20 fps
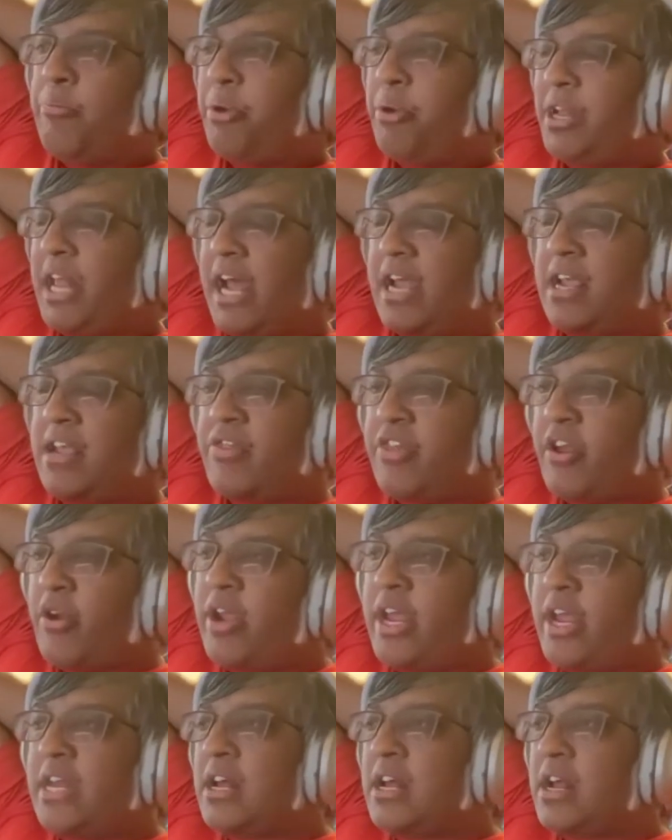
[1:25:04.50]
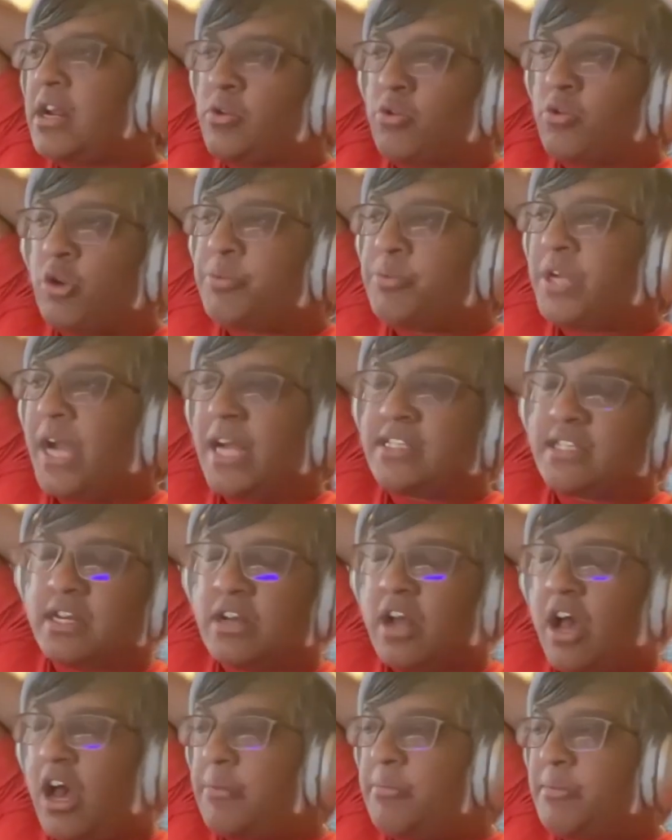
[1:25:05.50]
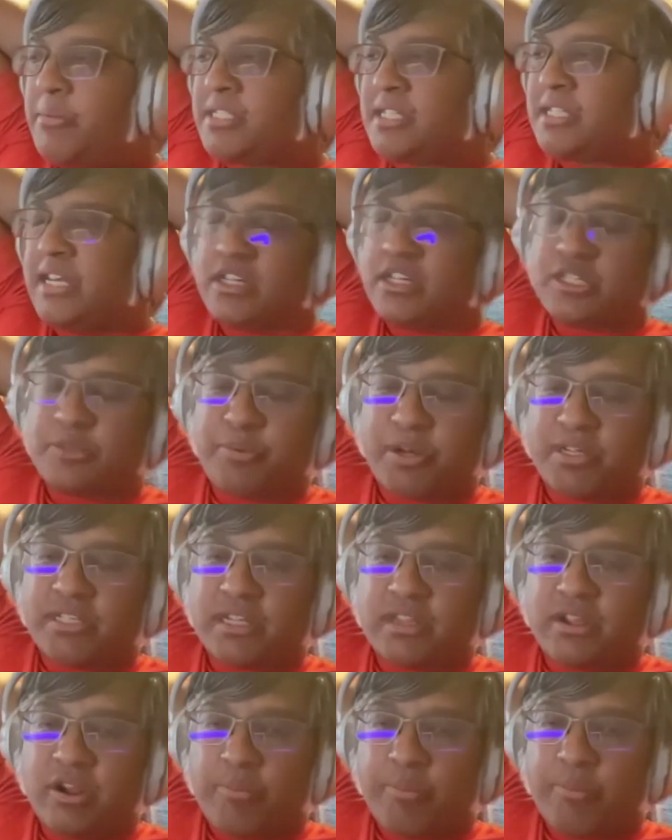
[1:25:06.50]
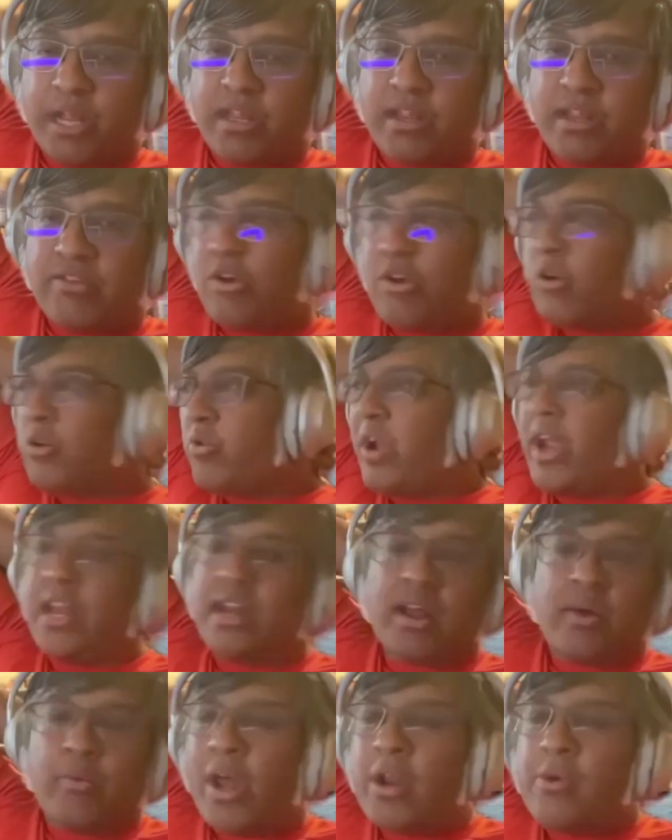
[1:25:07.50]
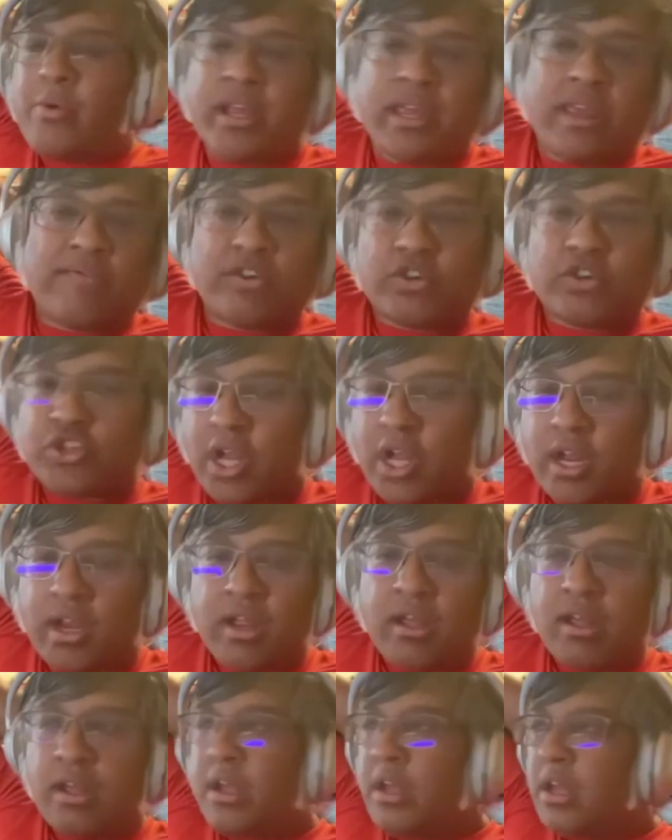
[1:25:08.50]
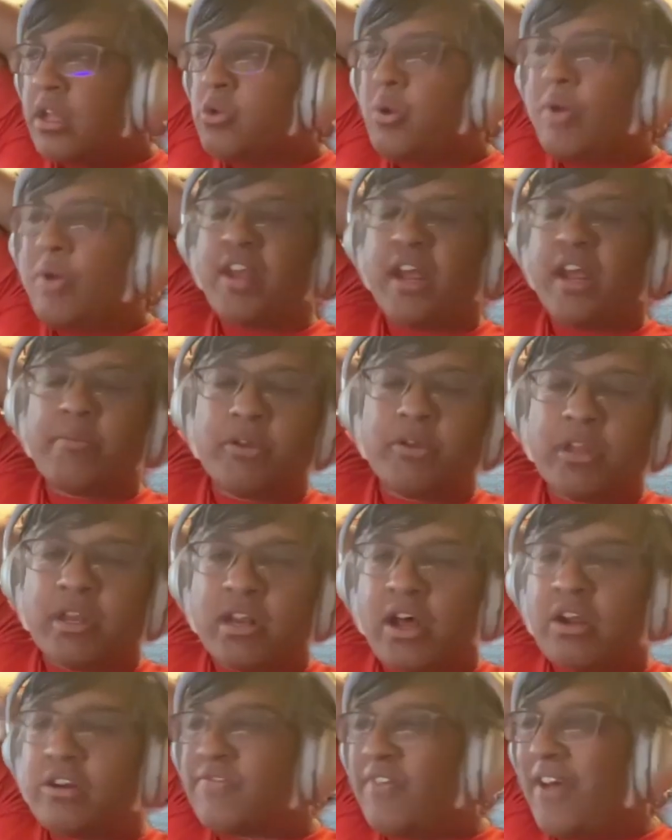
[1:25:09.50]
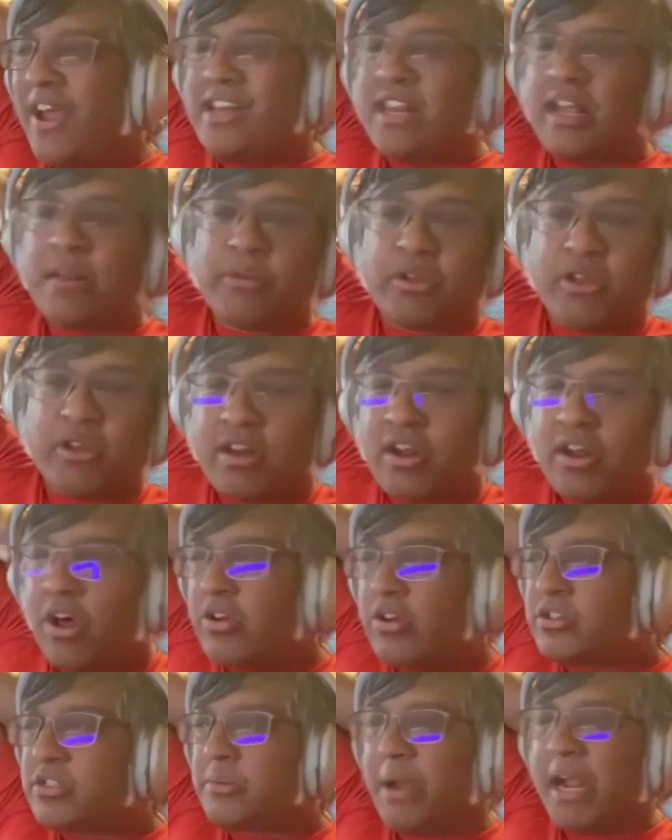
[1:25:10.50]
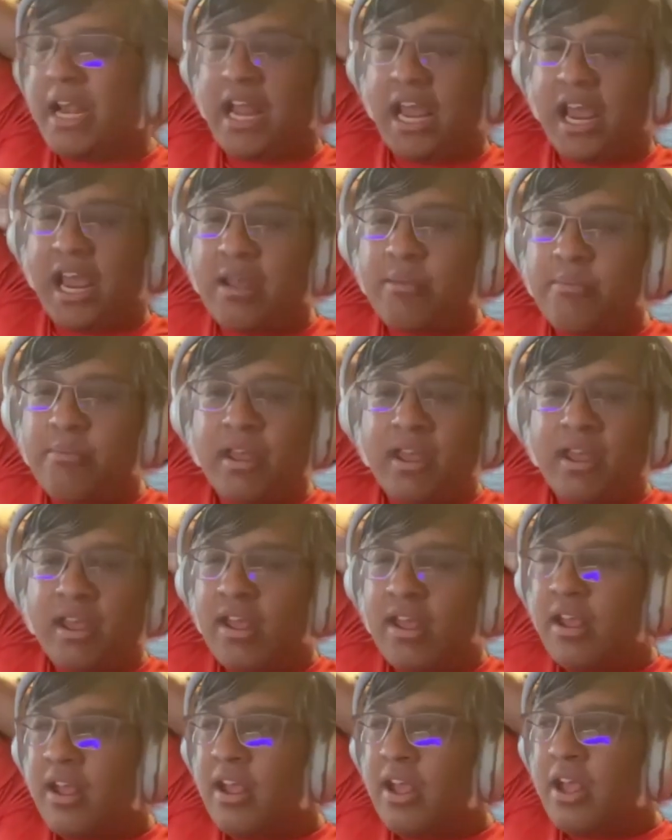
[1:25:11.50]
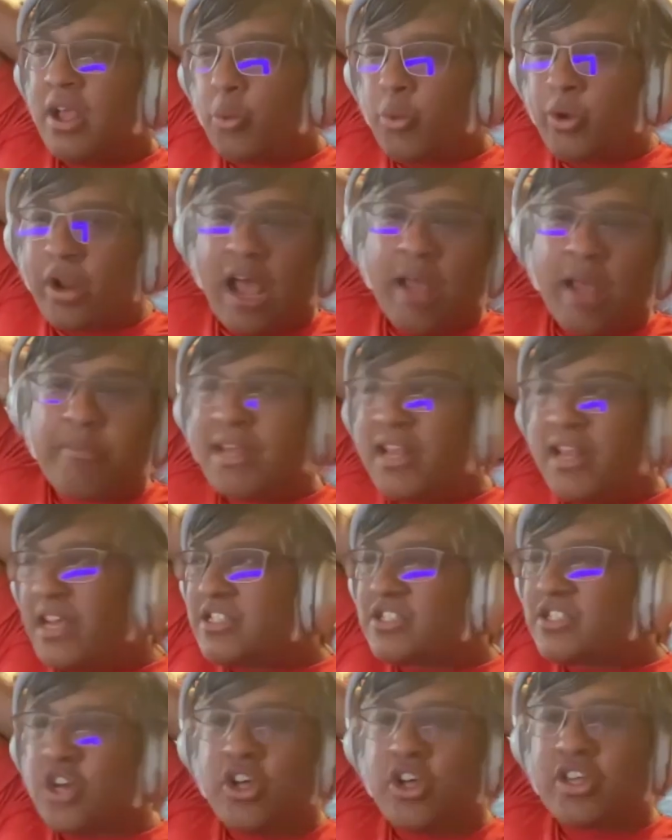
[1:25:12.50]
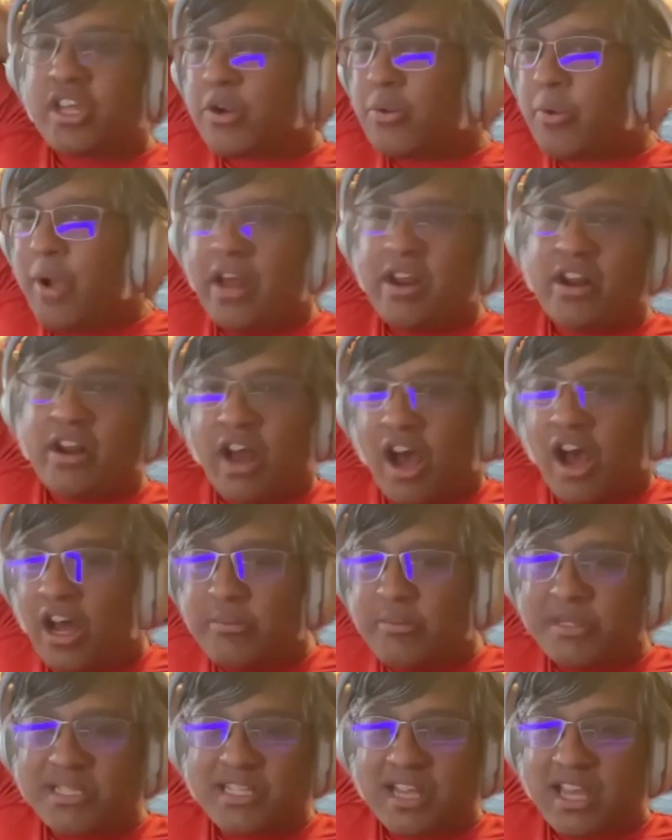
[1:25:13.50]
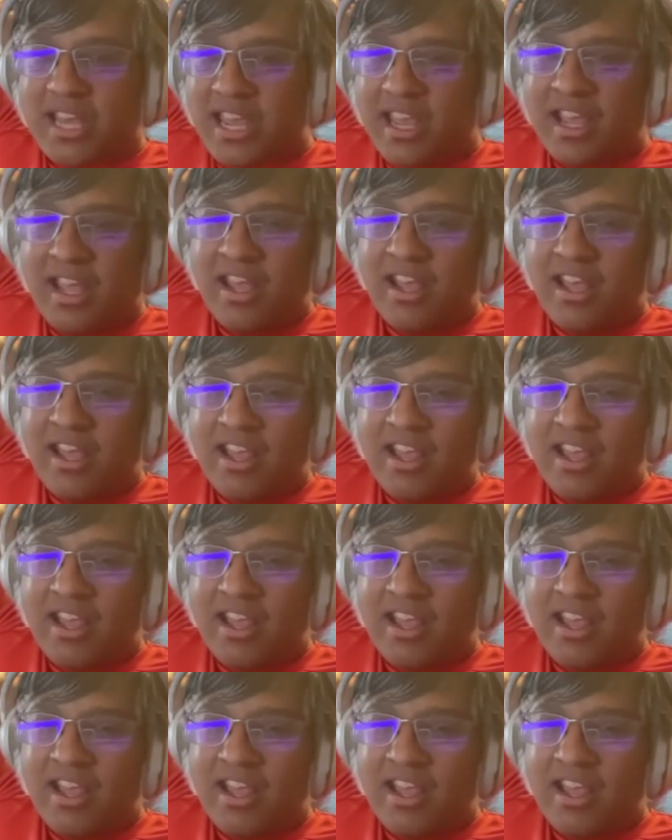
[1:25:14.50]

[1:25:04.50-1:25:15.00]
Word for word: but like they're in a group chats anonymously expressing their opinions. Oh, great. Why do I give a shit? You have $10 million. If I had $10 million to my name, would I be like skulking around anonymously?